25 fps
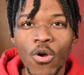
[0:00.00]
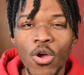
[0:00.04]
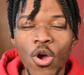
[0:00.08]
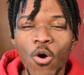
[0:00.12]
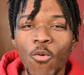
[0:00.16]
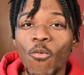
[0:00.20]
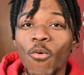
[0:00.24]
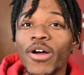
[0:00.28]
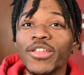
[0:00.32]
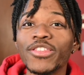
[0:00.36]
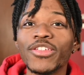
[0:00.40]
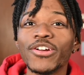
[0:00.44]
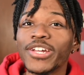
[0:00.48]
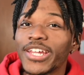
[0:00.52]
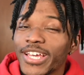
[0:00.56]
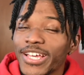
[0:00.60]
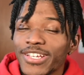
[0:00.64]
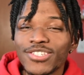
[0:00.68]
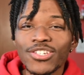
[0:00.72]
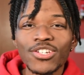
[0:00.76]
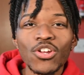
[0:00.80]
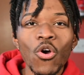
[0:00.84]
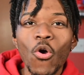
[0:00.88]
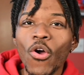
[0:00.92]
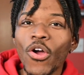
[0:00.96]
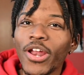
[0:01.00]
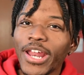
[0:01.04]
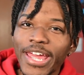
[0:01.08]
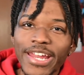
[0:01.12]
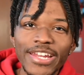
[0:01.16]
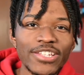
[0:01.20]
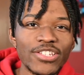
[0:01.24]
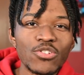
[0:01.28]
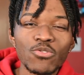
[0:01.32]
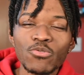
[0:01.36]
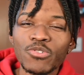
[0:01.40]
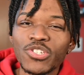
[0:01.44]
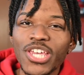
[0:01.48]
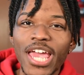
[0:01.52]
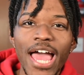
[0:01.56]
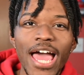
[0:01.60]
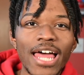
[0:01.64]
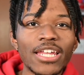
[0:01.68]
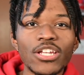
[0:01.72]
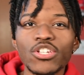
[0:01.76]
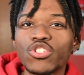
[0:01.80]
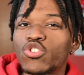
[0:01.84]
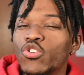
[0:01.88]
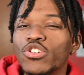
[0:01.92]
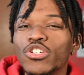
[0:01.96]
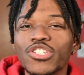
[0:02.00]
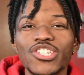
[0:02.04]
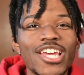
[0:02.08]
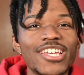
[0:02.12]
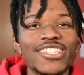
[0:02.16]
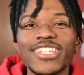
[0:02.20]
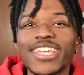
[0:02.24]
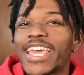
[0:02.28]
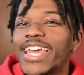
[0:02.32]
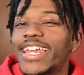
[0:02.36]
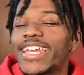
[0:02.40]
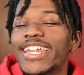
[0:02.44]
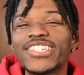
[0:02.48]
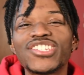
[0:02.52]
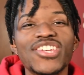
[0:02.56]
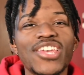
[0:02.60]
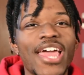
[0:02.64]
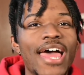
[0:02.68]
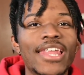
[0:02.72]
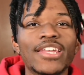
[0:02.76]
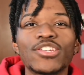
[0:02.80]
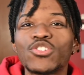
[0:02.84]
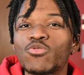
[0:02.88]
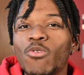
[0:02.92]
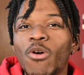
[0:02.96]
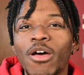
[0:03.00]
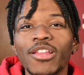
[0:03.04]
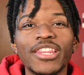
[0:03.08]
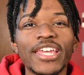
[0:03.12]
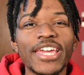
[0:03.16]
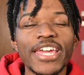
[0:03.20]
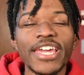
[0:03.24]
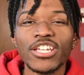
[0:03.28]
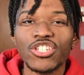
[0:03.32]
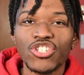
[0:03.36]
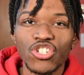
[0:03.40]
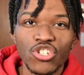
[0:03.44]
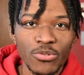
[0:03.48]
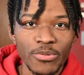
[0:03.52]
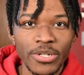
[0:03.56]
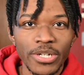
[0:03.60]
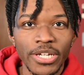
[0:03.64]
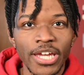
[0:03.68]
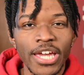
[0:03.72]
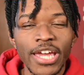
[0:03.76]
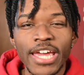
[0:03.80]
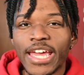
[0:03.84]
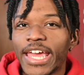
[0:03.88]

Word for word: Whether it is an 82 challenge or just any challenge throughout the history.